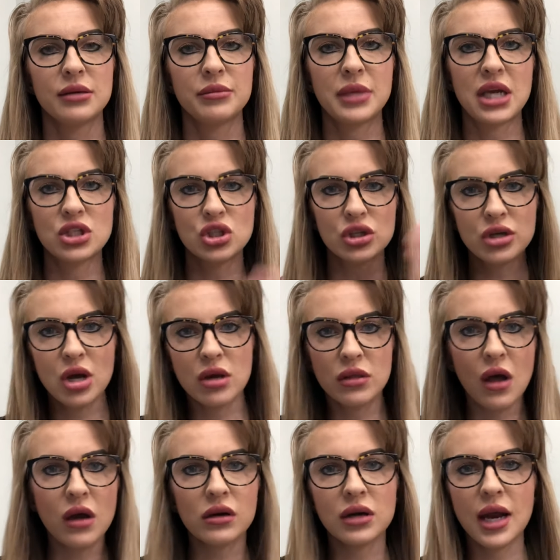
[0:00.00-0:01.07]
Because you're no
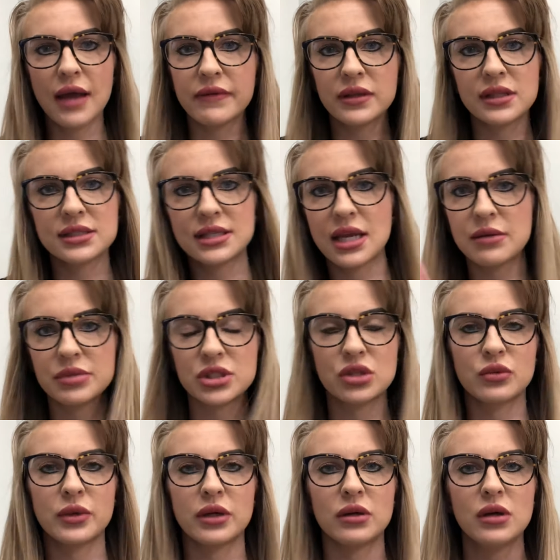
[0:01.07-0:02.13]
longer having this
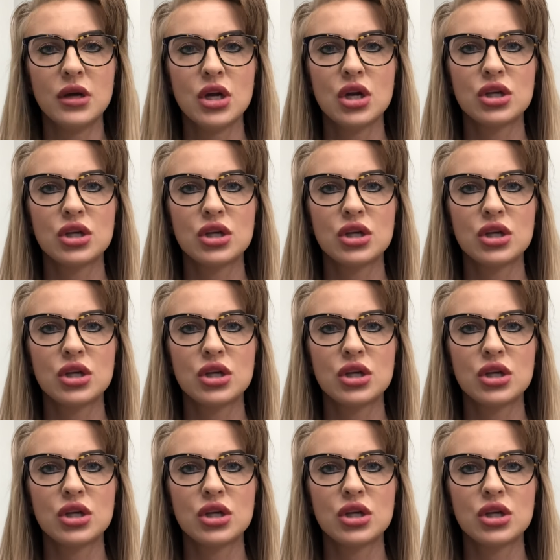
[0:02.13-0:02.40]
hamster wheel.